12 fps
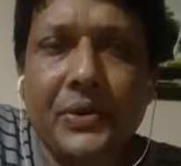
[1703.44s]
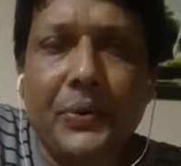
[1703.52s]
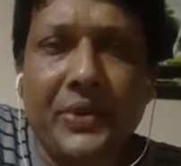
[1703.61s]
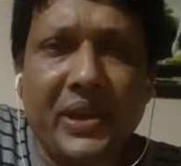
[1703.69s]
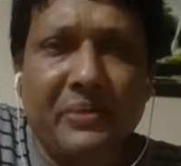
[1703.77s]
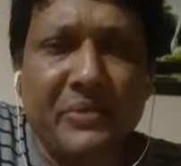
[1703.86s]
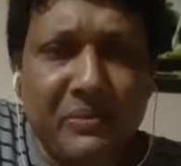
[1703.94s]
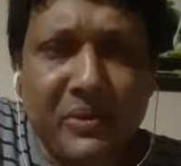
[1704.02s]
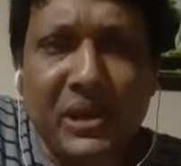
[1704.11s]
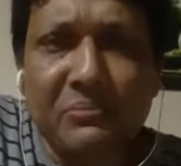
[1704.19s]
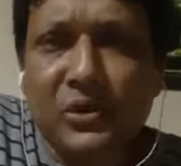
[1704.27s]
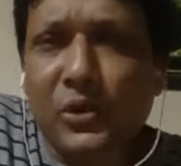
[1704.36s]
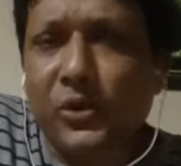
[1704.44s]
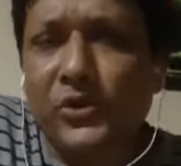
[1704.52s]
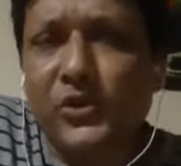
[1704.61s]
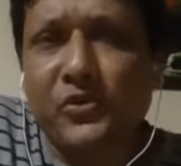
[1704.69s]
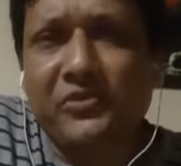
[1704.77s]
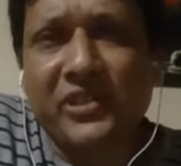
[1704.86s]
we have developed close
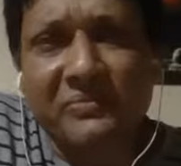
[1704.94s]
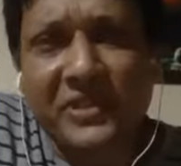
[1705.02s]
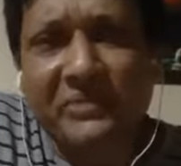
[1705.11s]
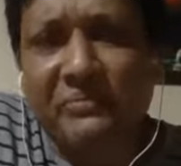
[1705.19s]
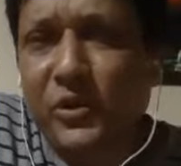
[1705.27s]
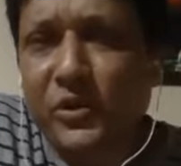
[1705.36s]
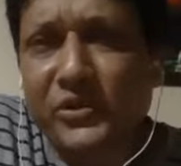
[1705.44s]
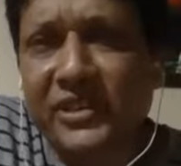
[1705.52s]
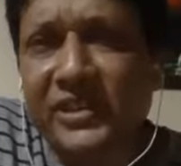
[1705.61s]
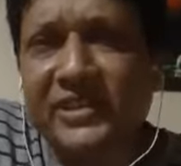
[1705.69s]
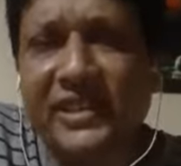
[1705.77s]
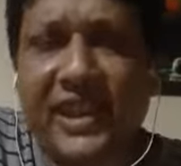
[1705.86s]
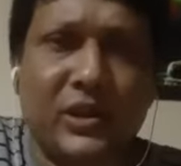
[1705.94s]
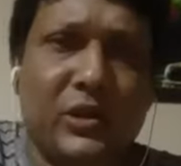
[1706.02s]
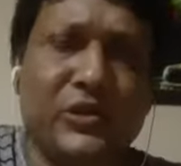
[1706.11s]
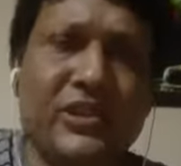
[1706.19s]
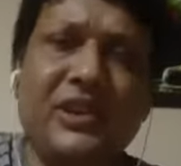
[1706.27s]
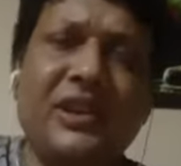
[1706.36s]
to 50 projects
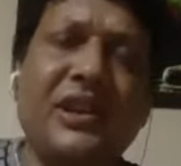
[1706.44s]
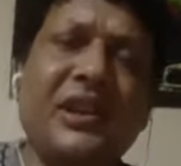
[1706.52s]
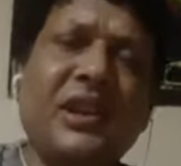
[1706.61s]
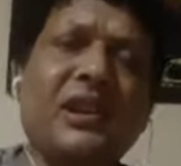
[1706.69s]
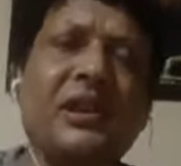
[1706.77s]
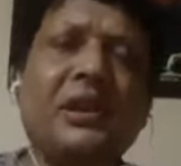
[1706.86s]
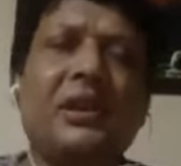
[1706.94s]
across India.